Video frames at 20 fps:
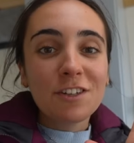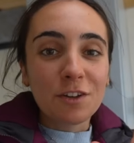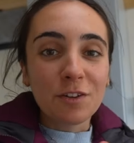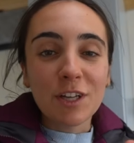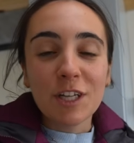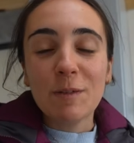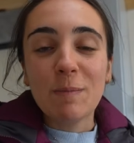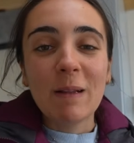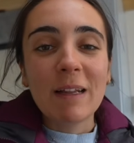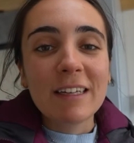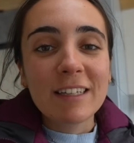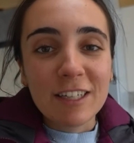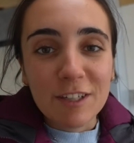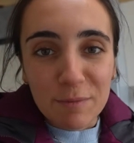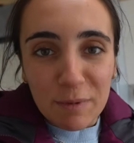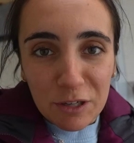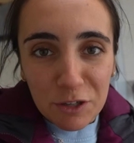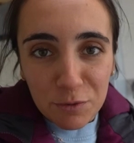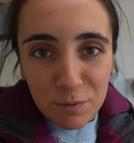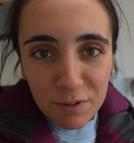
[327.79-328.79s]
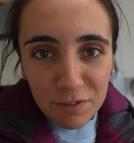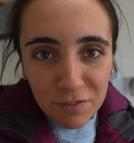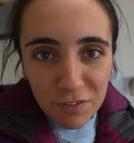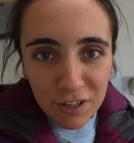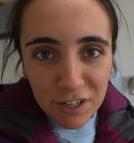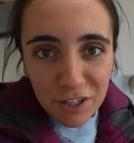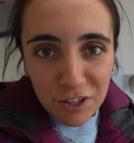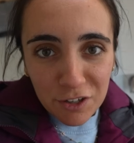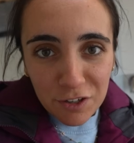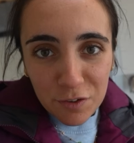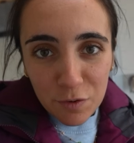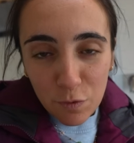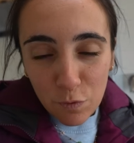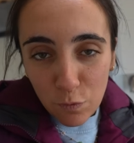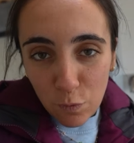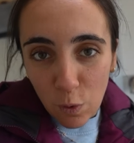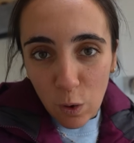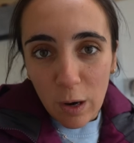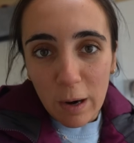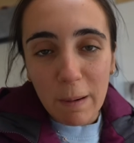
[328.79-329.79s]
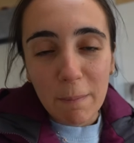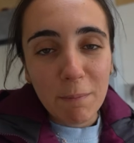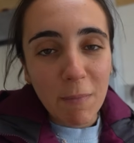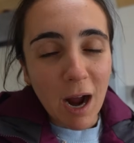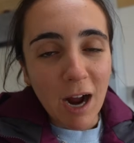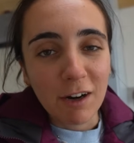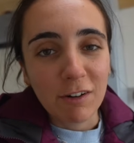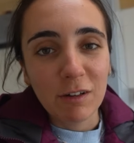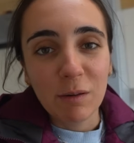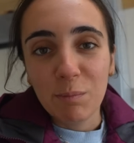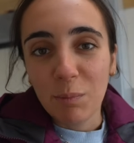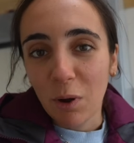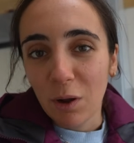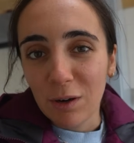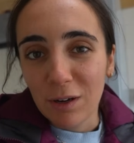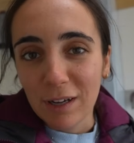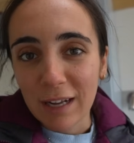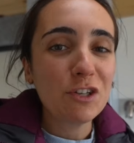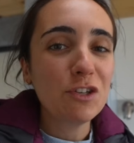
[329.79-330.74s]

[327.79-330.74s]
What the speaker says: So this place is meant to be very good for mackerel pollock.